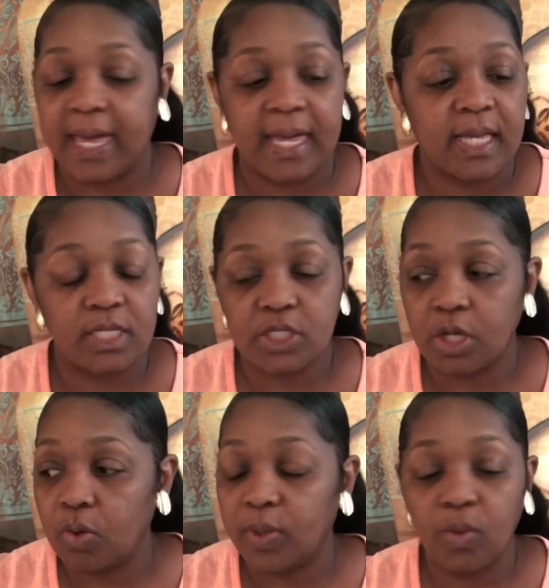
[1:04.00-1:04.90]
And
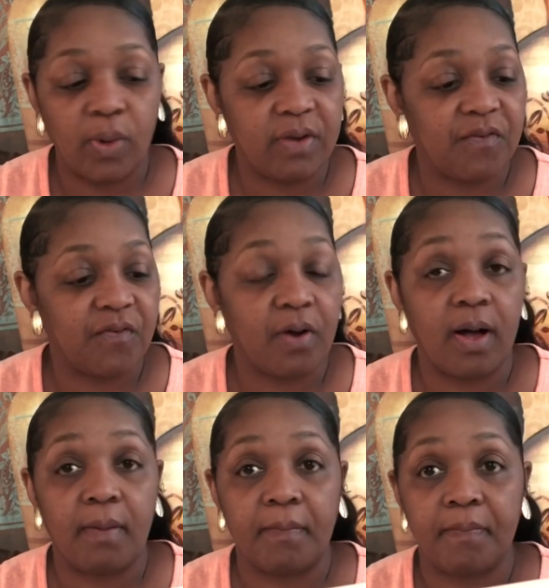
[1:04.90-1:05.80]
so we went
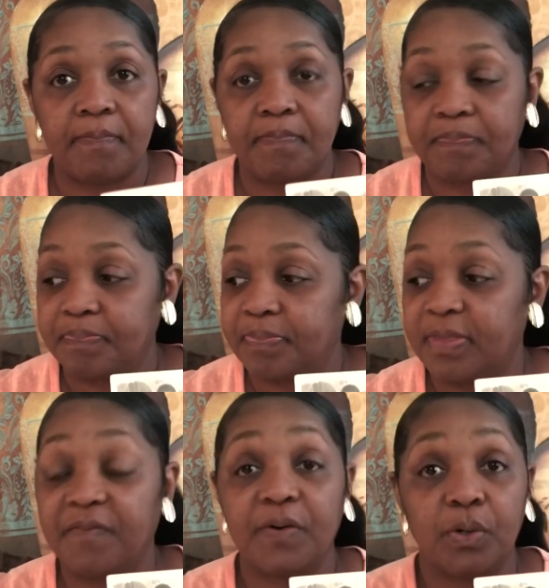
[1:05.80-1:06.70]
from
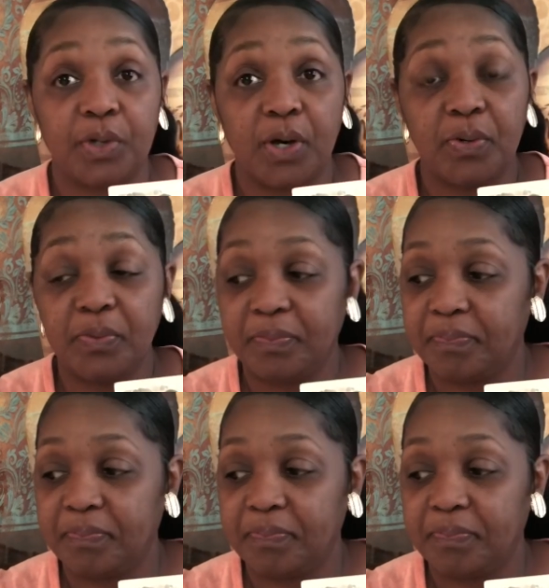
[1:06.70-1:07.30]
the photo